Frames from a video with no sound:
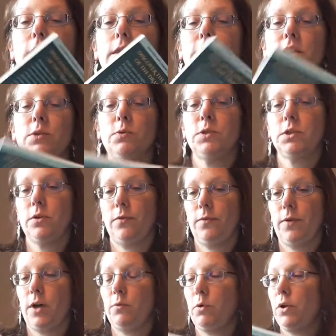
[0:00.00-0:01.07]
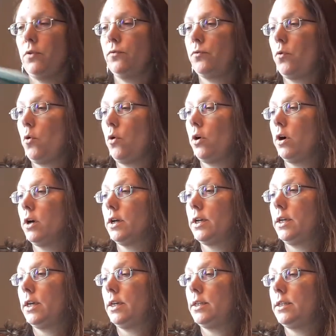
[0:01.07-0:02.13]
This one's a fun one for
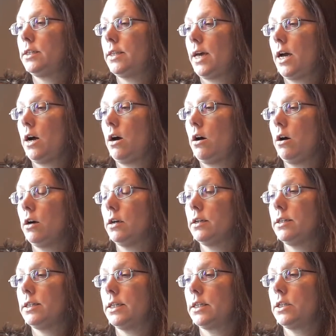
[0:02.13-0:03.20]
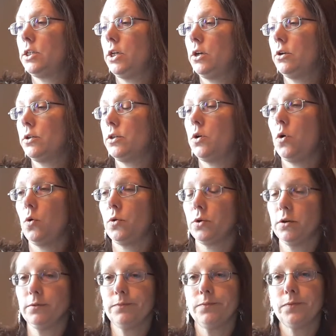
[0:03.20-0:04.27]
kids that are 6 years and
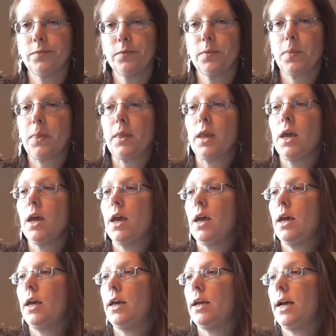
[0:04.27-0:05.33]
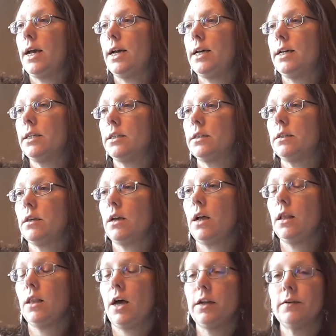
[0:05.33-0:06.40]
older. It has a
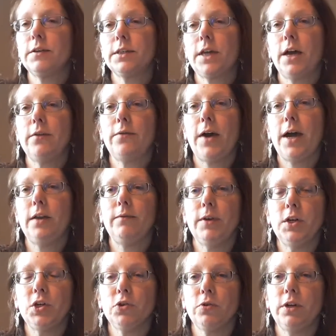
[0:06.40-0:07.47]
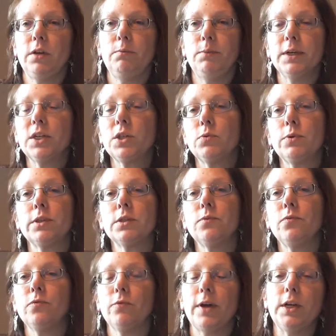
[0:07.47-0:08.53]
lot of sci-fi adventure in it, mixed with some
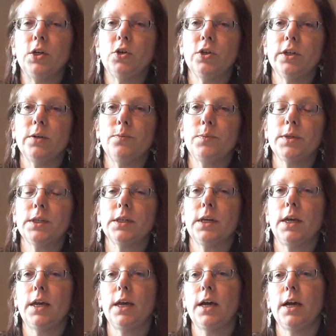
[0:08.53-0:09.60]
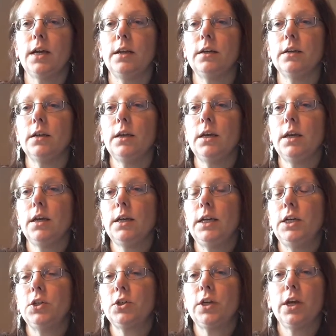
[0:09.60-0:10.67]
friendships, and
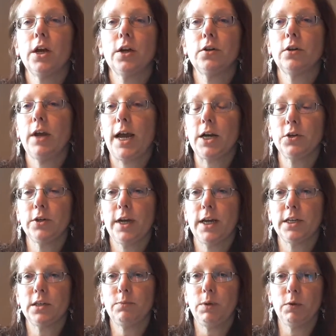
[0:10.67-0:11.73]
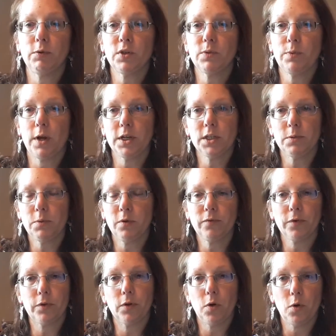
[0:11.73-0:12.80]
each character actually has to be responsible
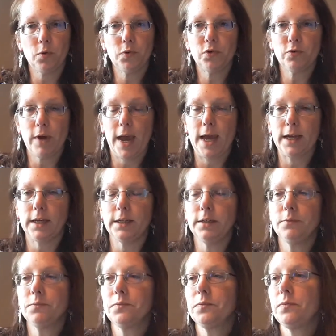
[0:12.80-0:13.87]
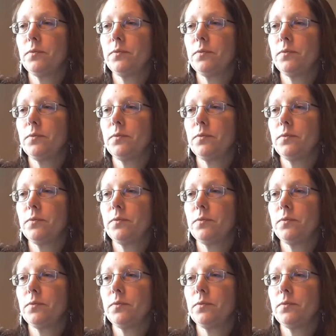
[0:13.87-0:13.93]
for their own dragon.